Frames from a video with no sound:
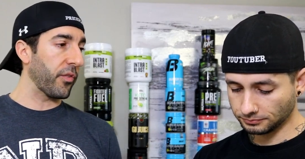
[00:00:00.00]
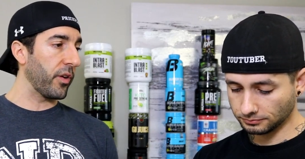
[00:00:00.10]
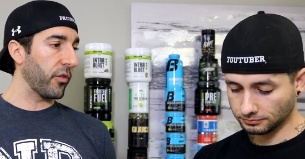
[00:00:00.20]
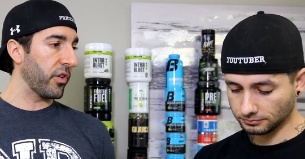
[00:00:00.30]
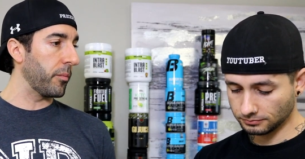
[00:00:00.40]

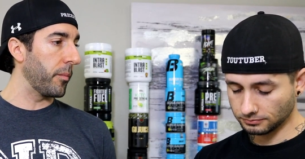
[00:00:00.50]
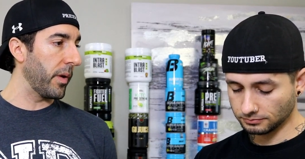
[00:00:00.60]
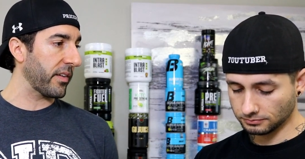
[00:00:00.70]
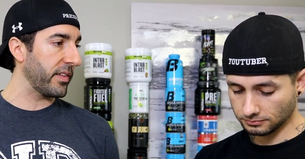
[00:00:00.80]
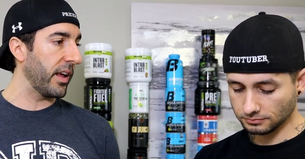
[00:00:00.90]
Speaker 1: Infinergy
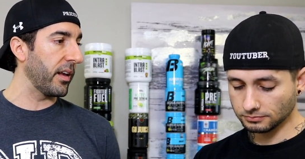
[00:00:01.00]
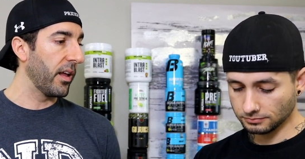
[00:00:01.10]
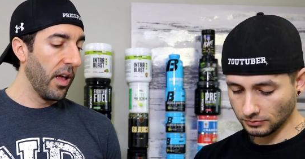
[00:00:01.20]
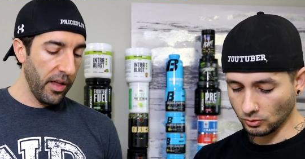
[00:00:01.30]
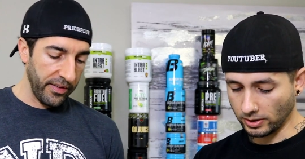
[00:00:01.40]
mixed in.
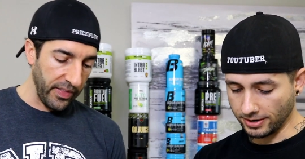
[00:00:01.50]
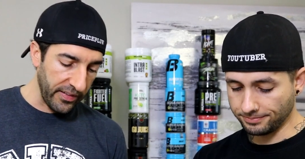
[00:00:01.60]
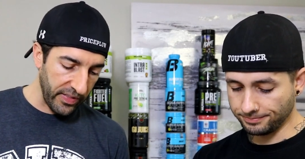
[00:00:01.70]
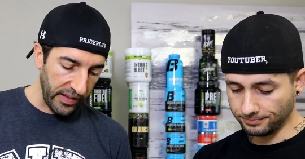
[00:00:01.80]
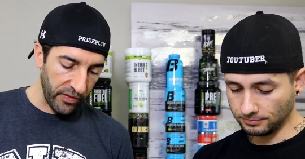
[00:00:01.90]
Right. So
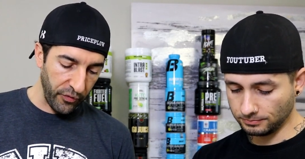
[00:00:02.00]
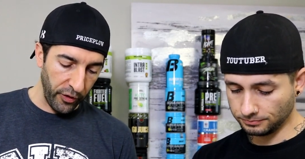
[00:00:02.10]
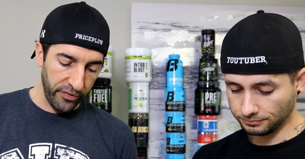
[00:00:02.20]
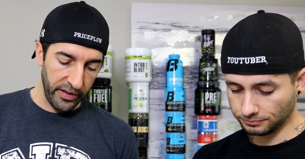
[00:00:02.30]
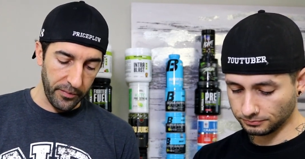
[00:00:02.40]
that's that's the
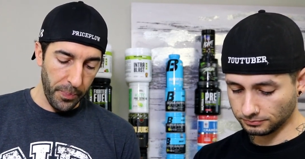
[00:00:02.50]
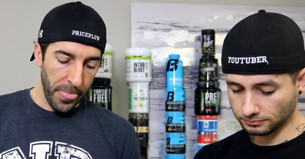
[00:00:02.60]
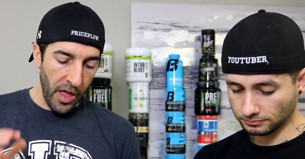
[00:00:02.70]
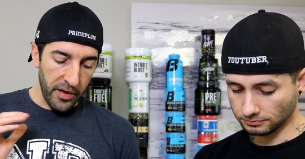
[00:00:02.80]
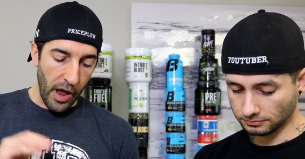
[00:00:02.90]
first thing.
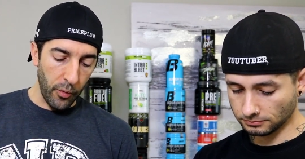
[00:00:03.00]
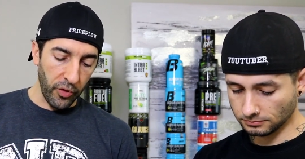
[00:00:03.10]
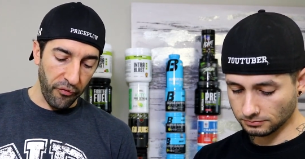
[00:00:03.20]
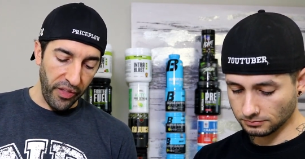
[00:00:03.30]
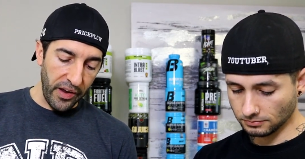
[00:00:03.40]
Now with
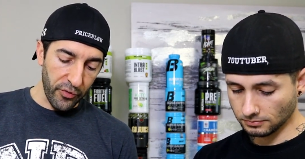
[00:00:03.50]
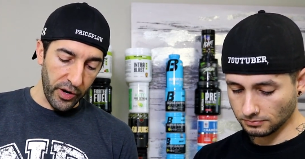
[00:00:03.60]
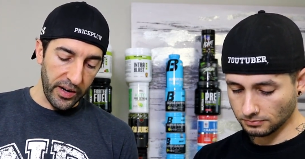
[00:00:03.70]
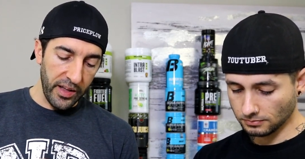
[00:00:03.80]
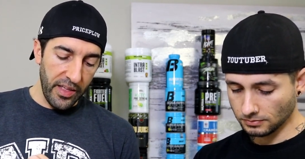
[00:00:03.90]
the
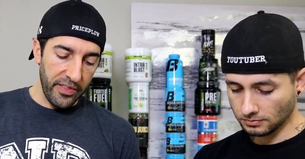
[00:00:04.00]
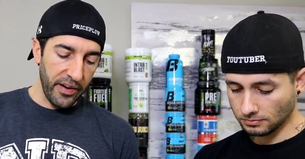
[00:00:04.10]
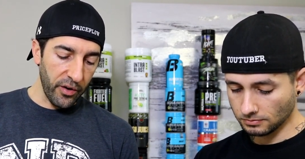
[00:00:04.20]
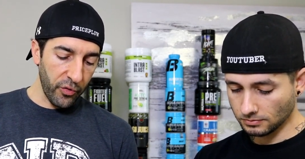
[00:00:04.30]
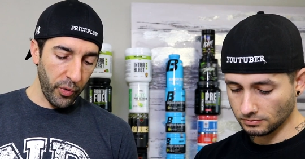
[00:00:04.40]
flavoring,
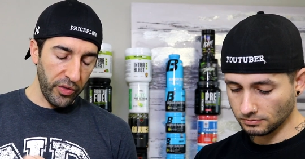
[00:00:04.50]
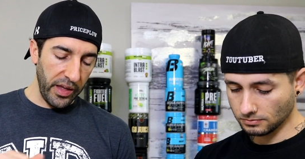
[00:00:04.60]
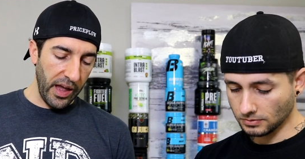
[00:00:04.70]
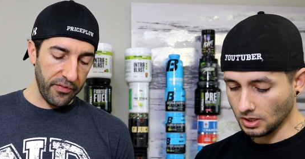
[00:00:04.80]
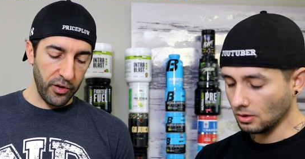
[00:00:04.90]
there's where
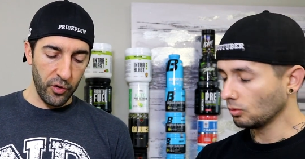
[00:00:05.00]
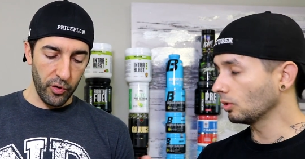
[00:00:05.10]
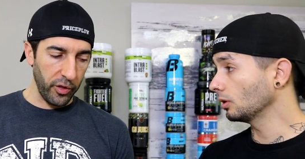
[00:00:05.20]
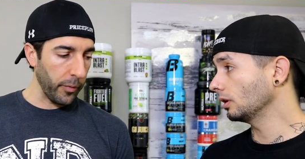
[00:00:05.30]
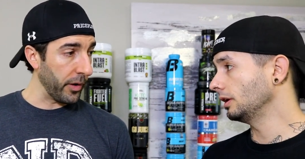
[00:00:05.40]
they have to do
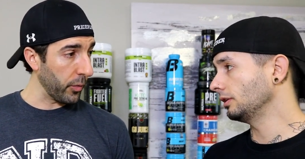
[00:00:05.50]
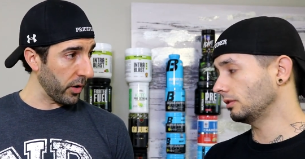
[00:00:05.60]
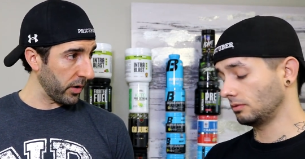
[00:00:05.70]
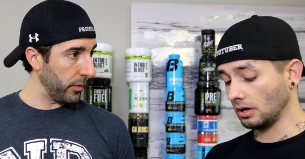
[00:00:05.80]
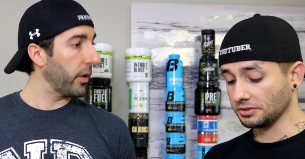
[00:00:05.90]
well, a little bit of
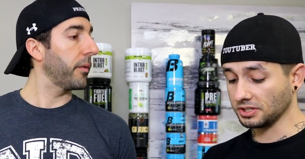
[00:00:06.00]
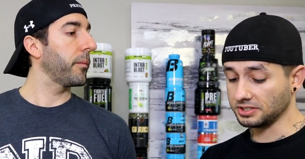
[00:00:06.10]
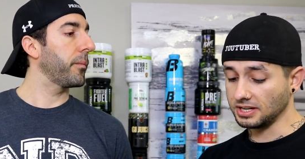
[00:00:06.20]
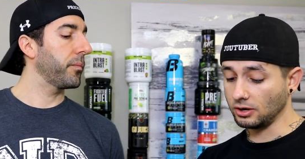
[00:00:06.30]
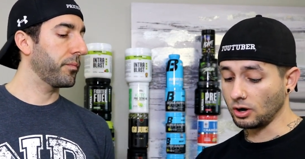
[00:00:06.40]
work.
Speaker 2: I was going
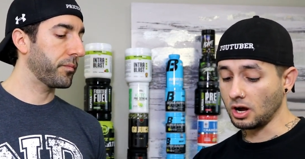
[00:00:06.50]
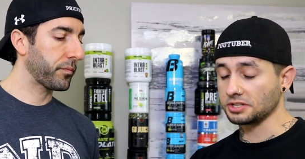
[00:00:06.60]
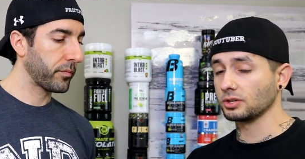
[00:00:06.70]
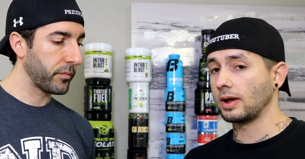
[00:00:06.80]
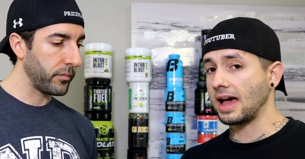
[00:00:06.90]
to say you're
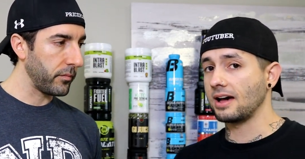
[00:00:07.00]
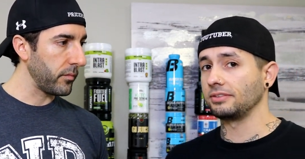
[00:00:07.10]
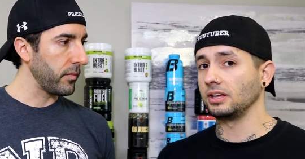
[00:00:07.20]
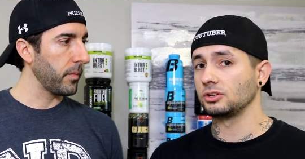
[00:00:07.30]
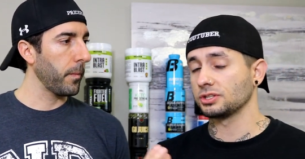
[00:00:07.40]
also
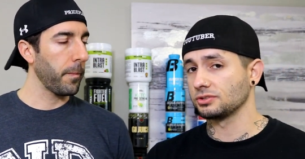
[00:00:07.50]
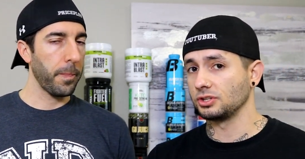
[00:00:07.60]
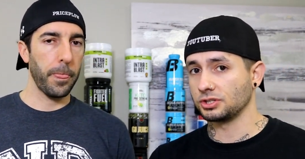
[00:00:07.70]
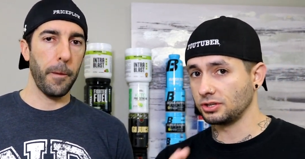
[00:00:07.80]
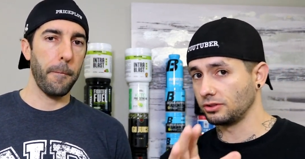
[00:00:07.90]
having just
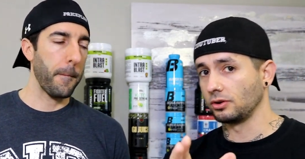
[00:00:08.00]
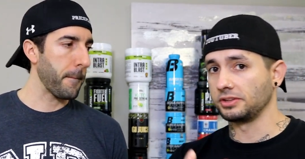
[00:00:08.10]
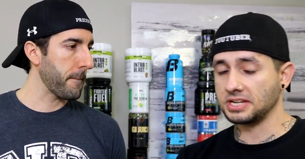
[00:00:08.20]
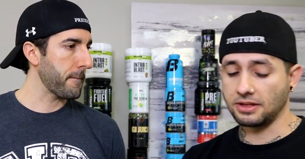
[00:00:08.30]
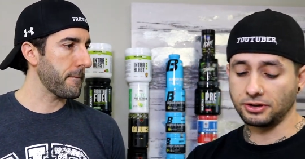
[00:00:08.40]
just to throw
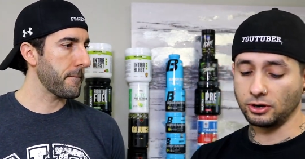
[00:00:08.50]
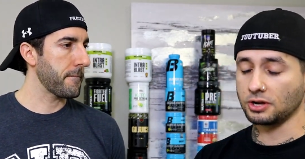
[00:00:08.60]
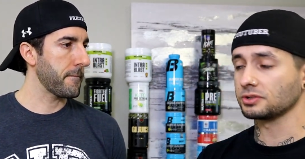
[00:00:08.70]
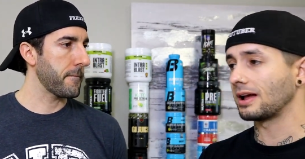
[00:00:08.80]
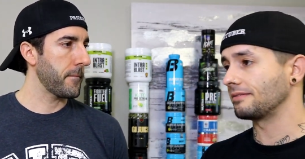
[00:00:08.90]
this out there, you're
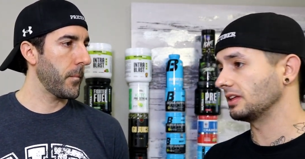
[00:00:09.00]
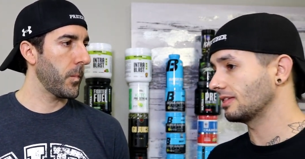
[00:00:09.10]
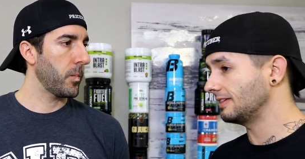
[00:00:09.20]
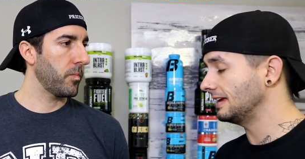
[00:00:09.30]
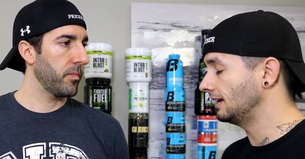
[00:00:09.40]
also having
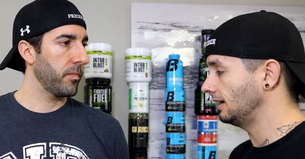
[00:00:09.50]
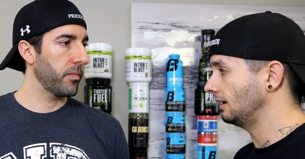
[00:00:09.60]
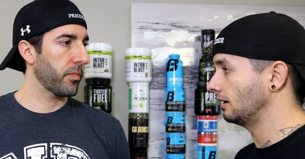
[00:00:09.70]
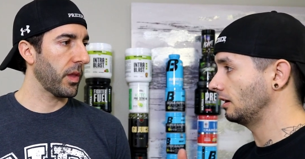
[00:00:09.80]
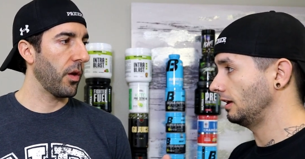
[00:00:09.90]

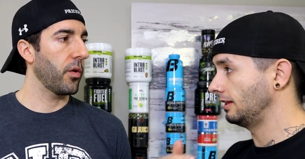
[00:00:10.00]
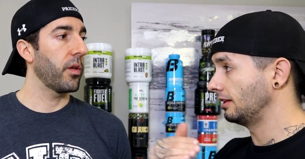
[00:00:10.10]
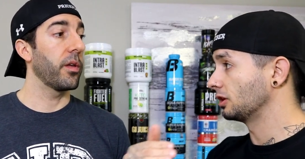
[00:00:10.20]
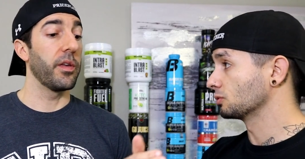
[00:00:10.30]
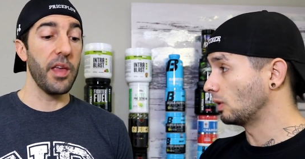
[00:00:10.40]
theanine in
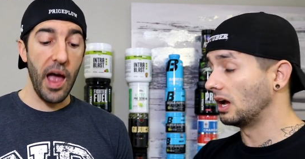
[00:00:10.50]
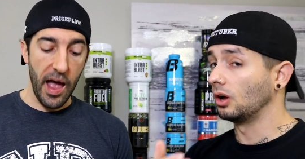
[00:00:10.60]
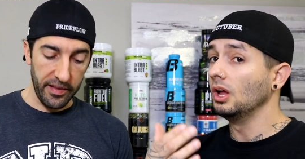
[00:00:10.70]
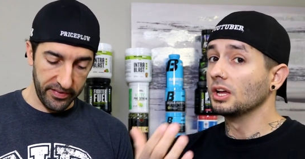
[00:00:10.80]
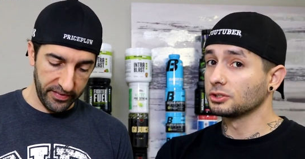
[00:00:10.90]
there as well.
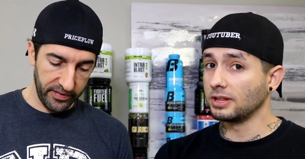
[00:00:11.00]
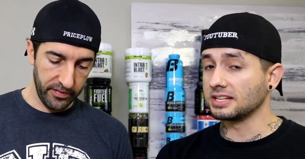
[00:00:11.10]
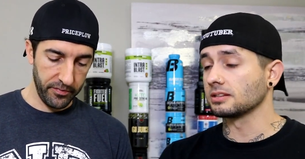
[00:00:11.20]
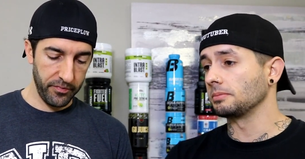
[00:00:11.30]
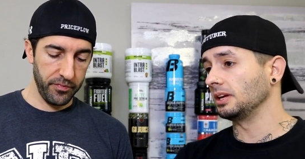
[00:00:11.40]
Yes. So
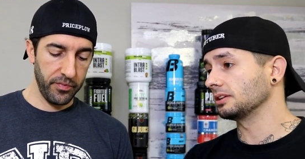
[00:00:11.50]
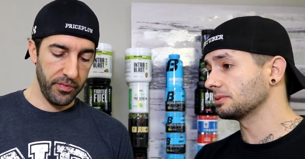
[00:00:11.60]
that's something.